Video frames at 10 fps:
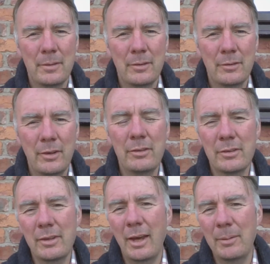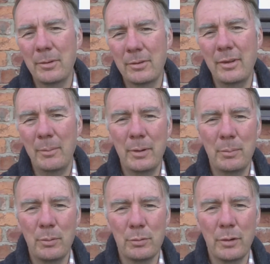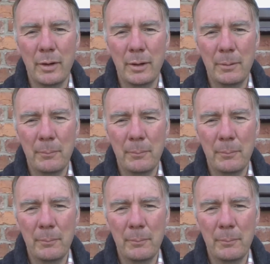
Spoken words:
Jesus came to set people free.